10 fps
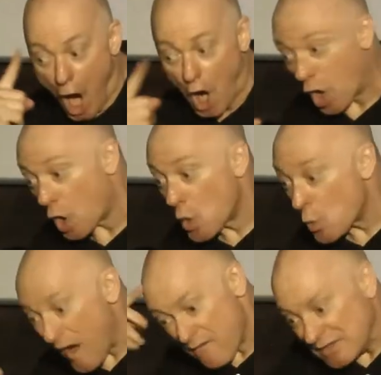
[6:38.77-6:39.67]
Egypt.
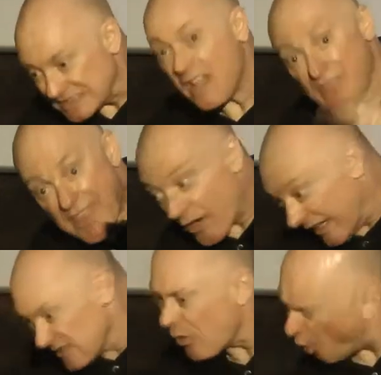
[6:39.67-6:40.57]
Go and buy
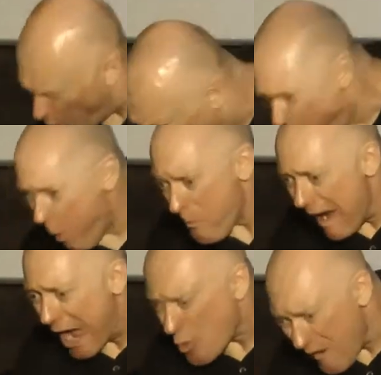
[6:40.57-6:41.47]
grain for
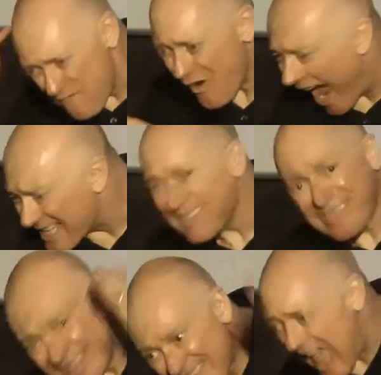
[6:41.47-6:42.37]
us there,
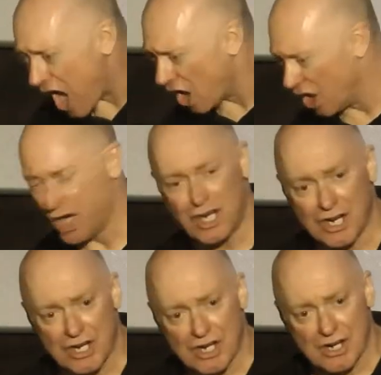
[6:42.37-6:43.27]
that we
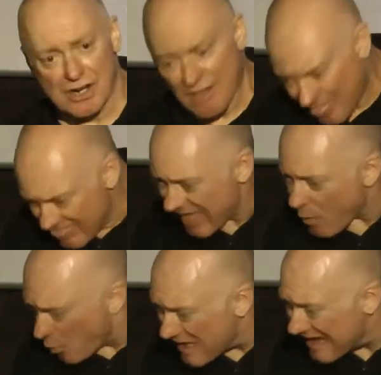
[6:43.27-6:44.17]
may live and
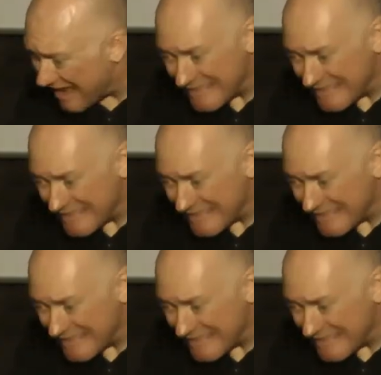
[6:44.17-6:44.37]
not die.